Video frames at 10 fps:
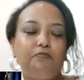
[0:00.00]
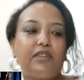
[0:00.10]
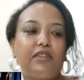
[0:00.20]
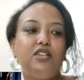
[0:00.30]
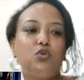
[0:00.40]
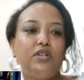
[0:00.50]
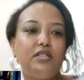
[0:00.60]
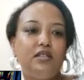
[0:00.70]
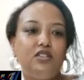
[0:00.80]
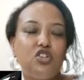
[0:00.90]

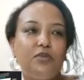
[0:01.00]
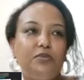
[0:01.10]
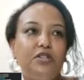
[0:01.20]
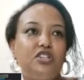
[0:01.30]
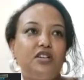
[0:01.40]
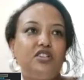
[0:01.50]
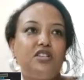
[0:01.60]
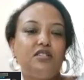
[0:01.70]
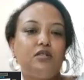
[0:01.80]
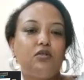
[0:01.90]
Eswatini chapter chair,
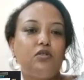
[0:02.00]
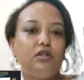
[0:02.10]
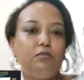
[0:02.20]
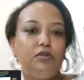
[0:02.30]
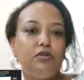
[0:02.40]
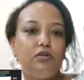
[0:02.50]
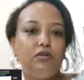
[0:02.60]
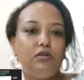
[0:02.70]
she's an honorable